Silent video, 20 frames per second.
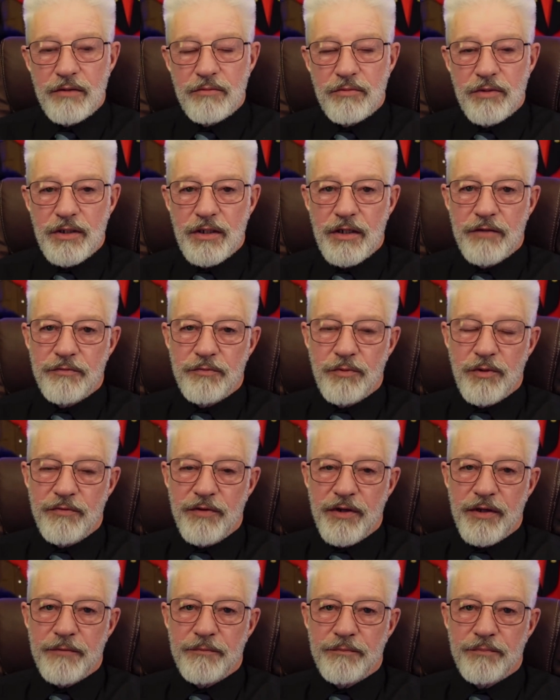We live with
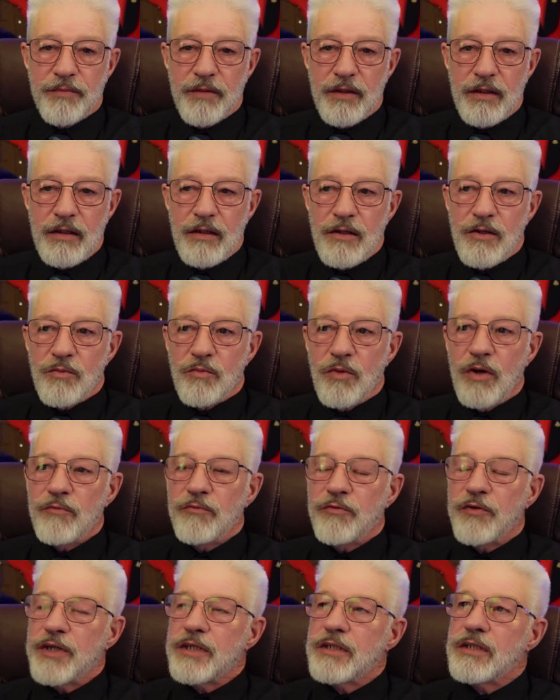it. One
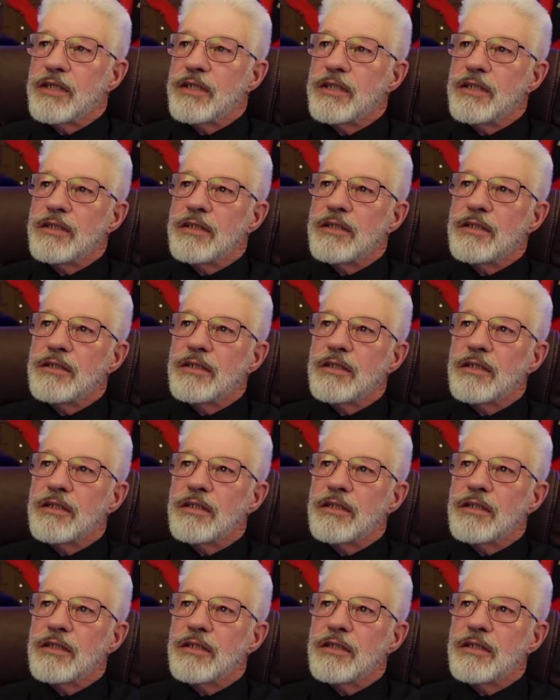thing the